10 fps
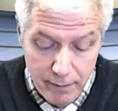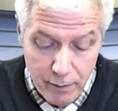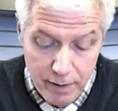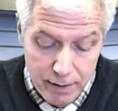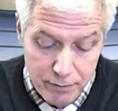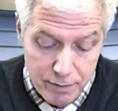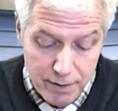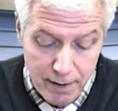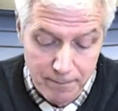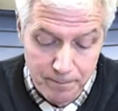Very
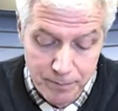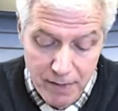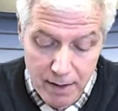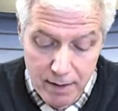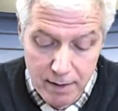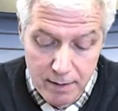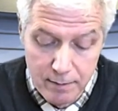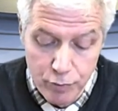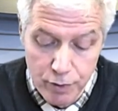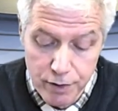interesting.
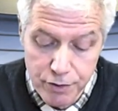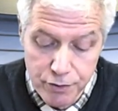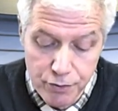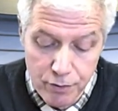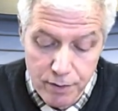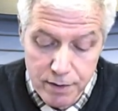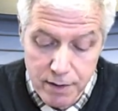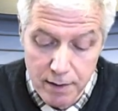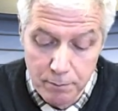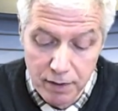British
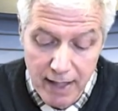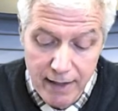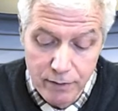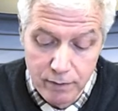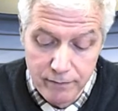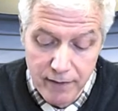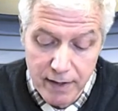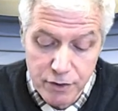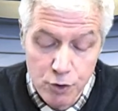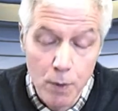insurers uh, plan to
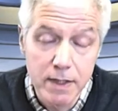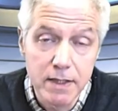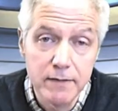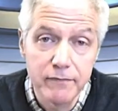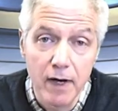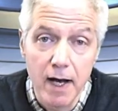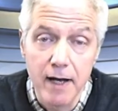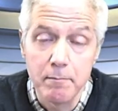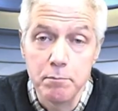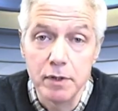invest
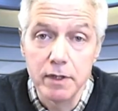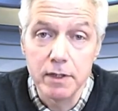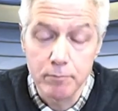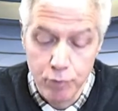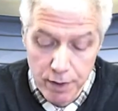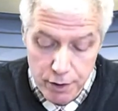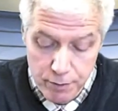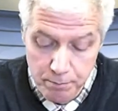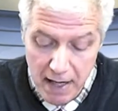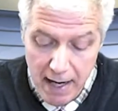25 billion
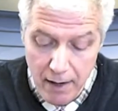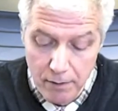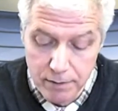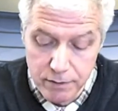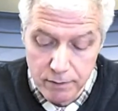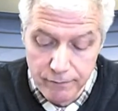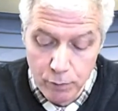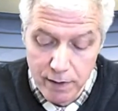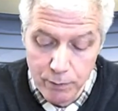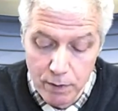British pounds, or
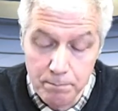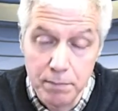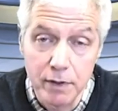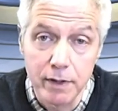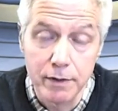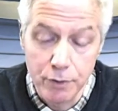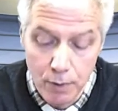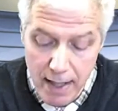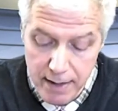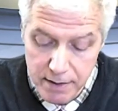41 billion
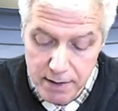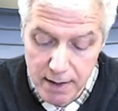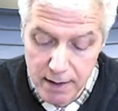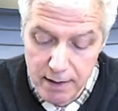US,